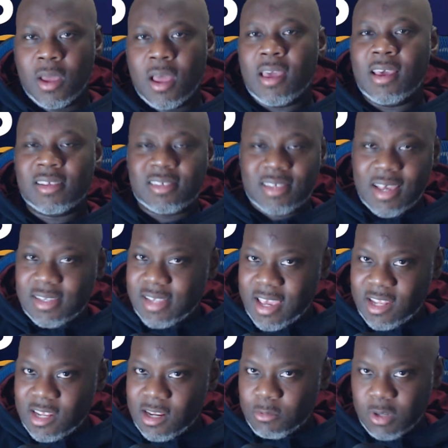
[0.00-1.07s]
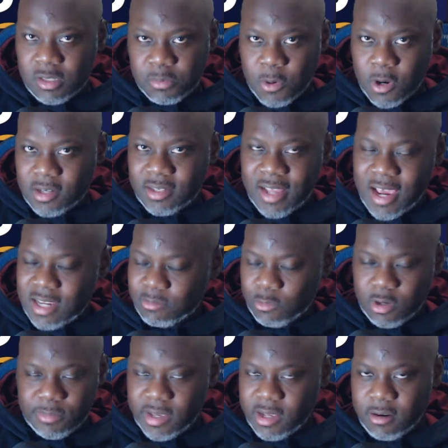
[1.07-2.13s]
It says AWS partner dashboard,
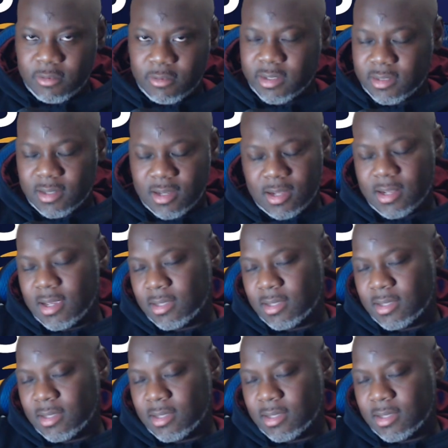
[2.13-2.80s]
but it don't look nothing like